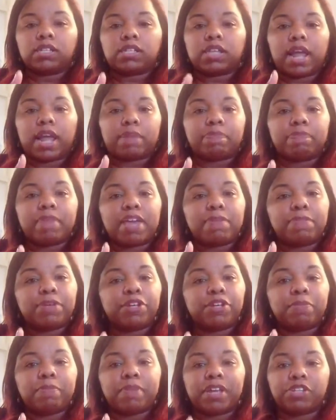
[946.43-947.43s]
like maybe
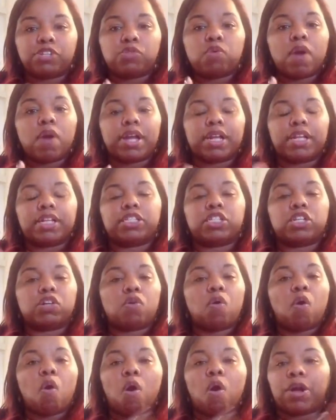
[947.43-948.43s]
your mid-20s.
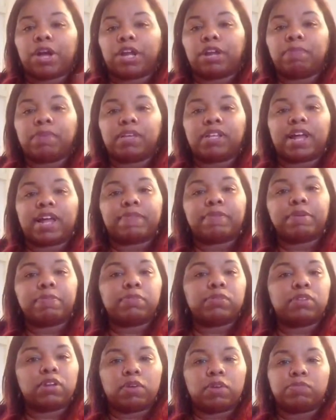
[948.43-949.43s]
They're all going to be like
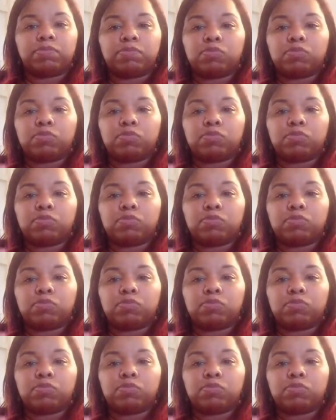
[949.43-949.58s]
people,